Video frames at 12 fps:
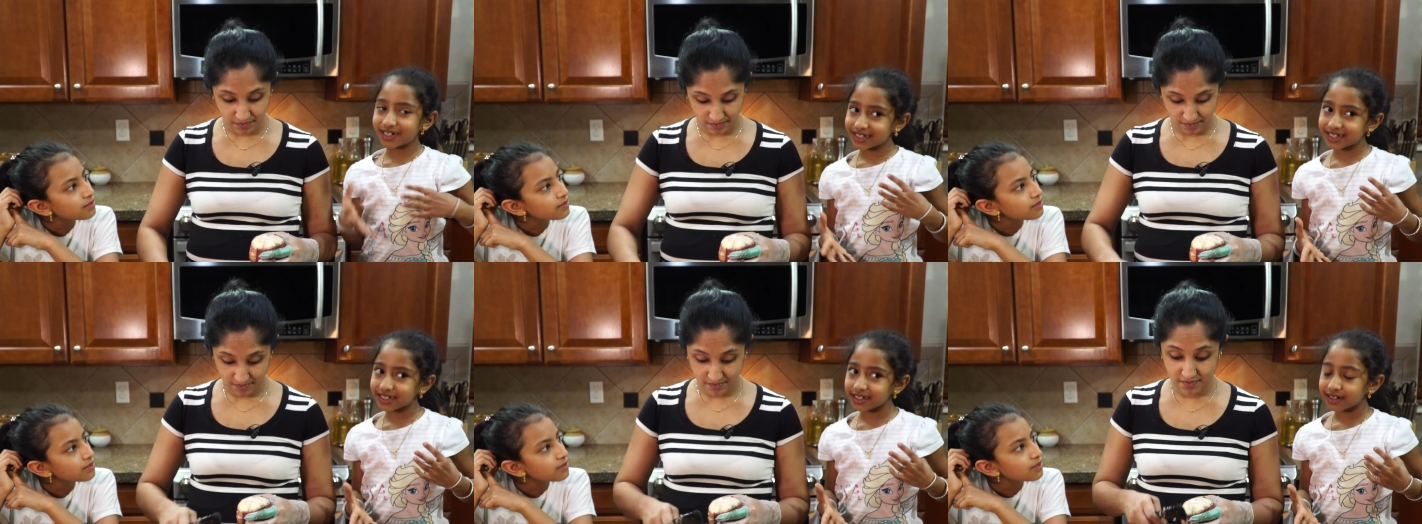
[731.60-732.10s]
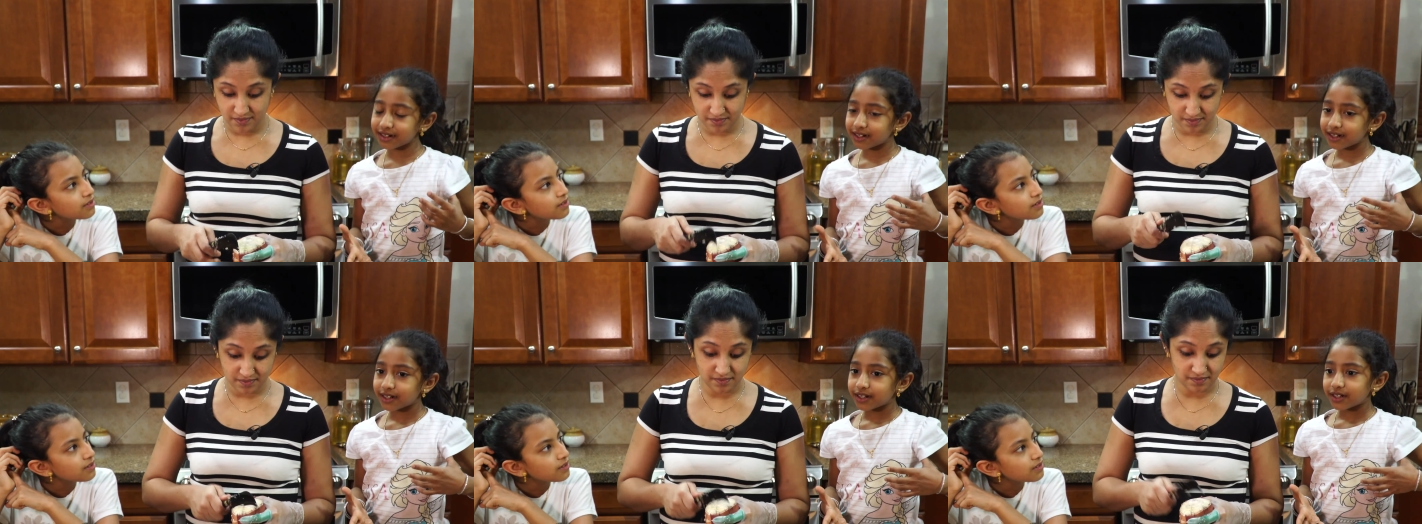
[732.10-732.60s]
Speaker 1: we did,
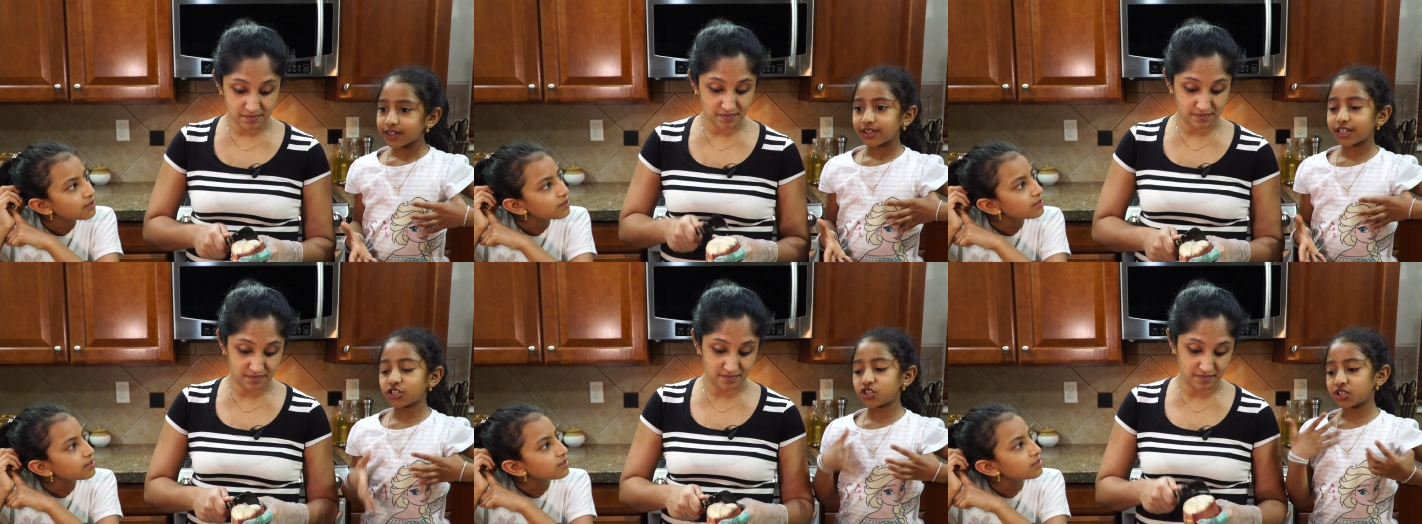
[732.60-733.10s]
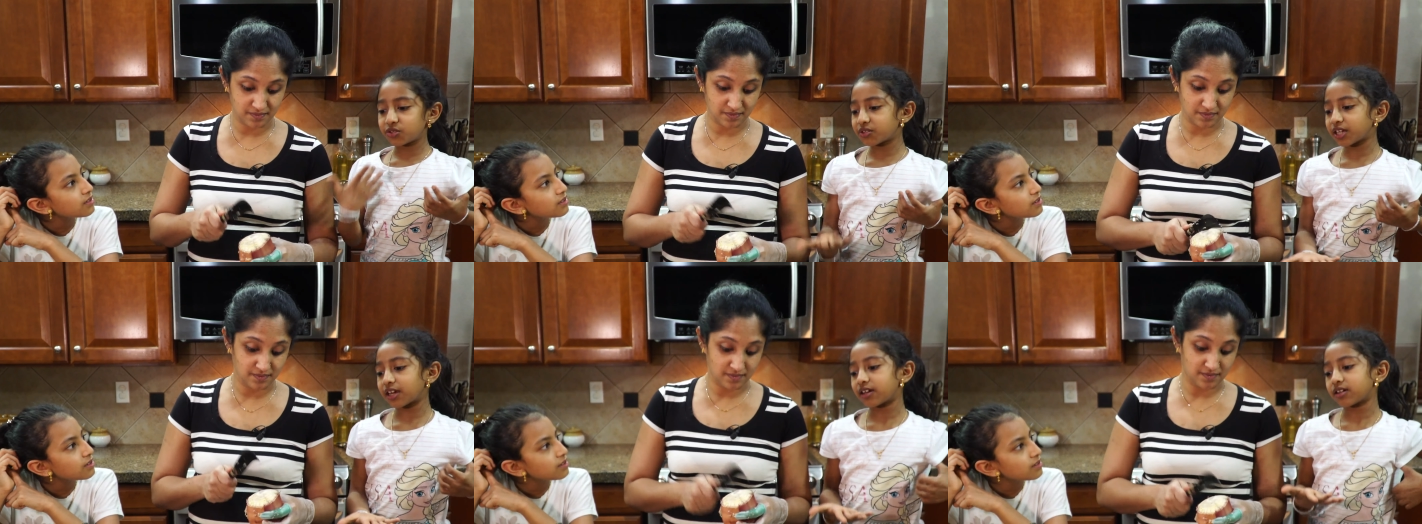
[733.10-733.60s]
mm-hmm. then she'll
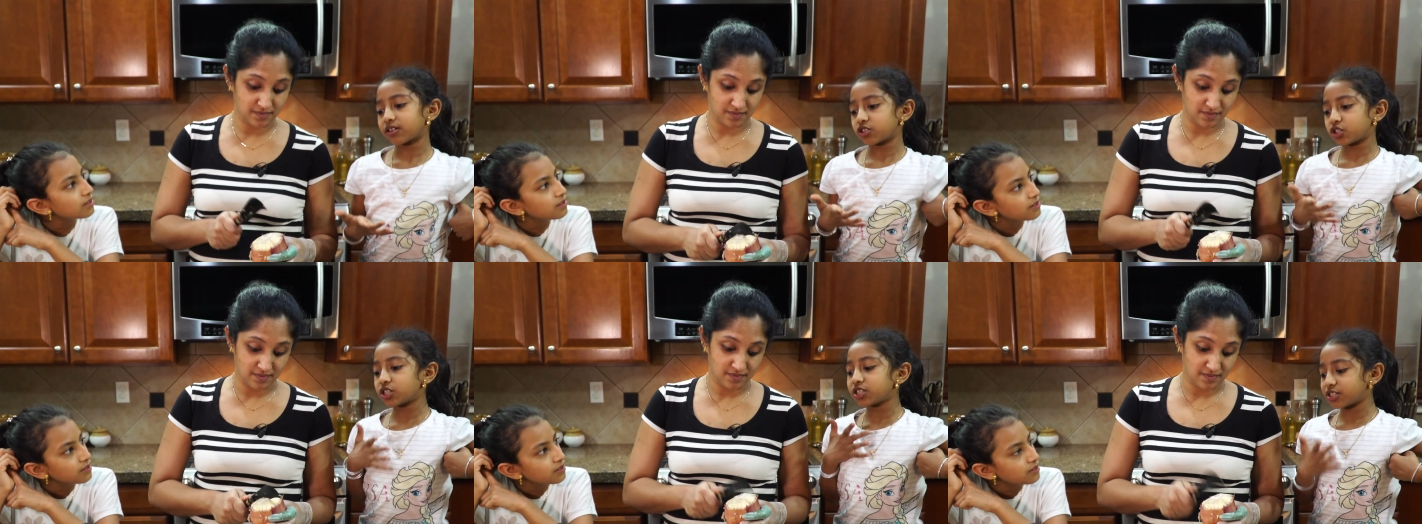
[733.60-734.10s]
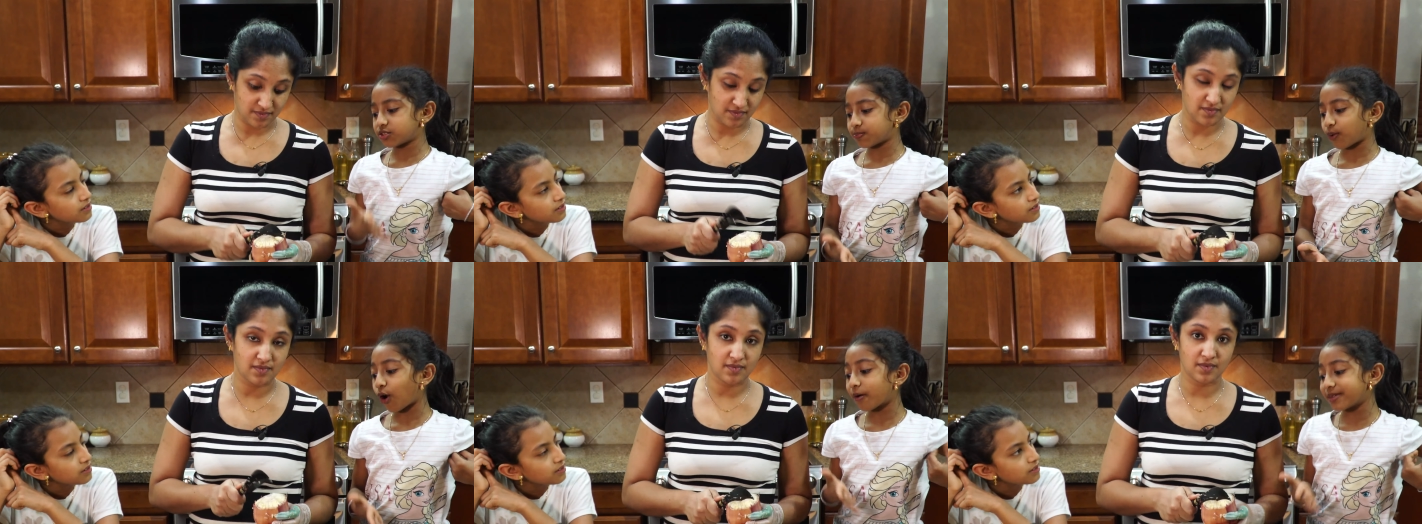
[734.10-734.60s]
get a. She's
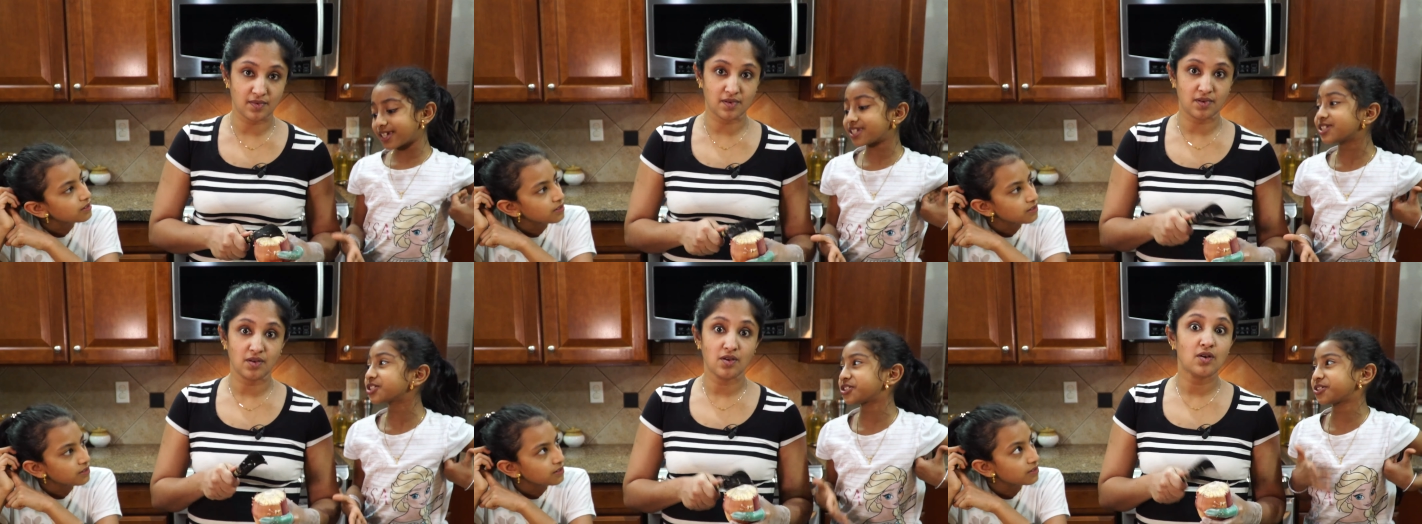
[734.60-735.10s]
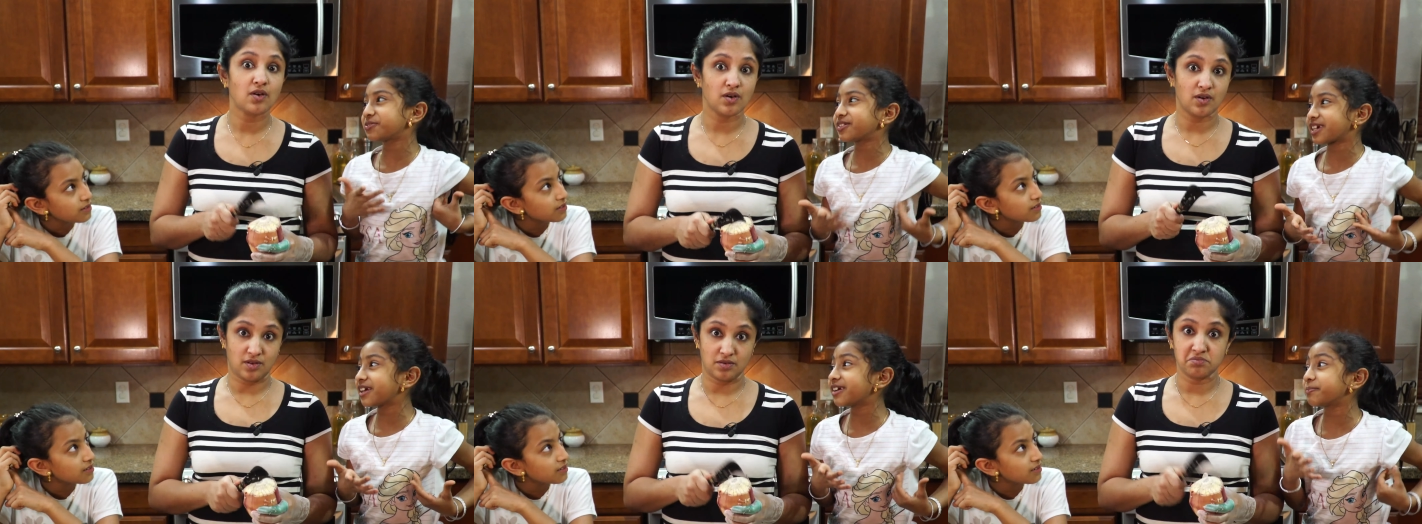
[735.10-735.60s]
promised she will
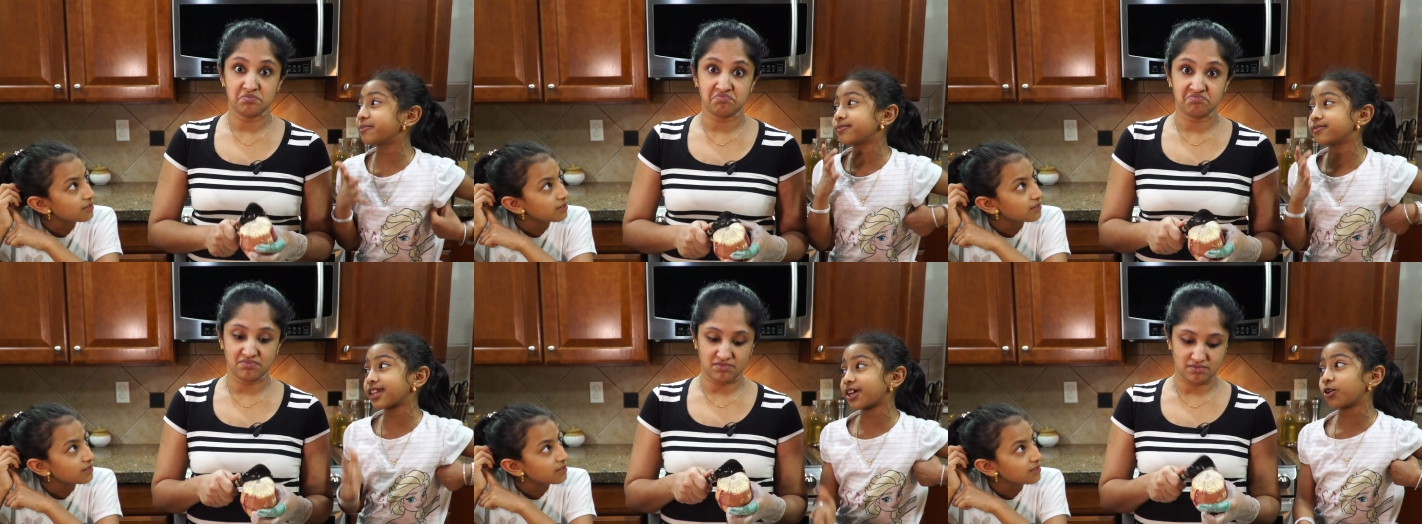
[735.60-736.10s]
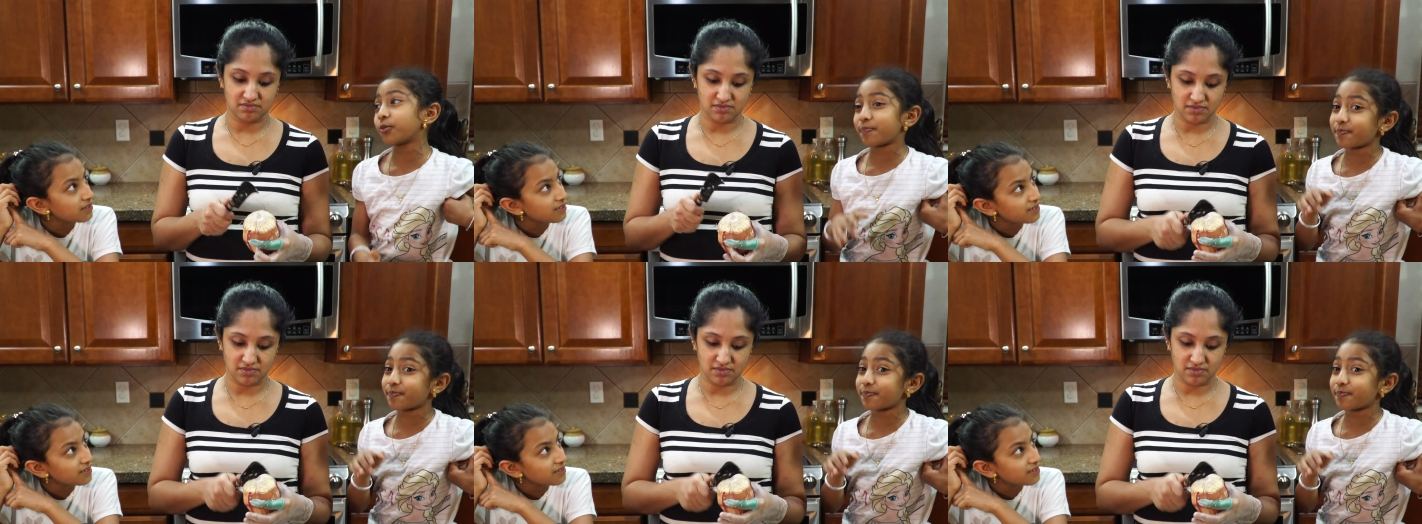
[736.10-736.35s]
get a letter